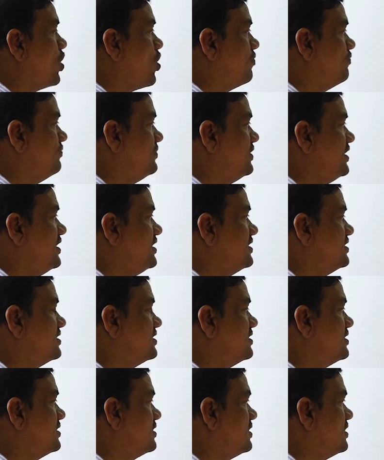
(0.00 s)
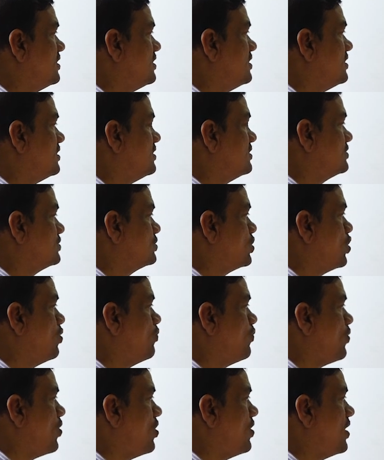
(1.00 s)
of the
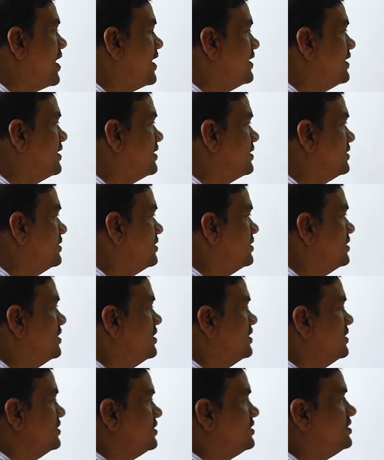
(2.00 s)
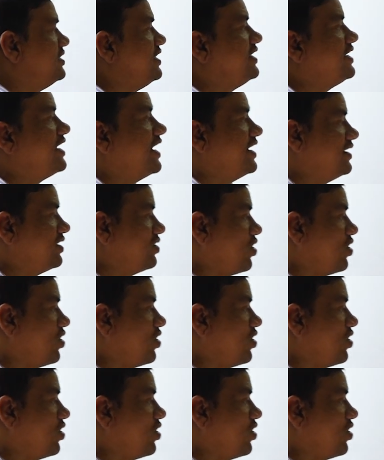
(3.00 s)
slope and a secant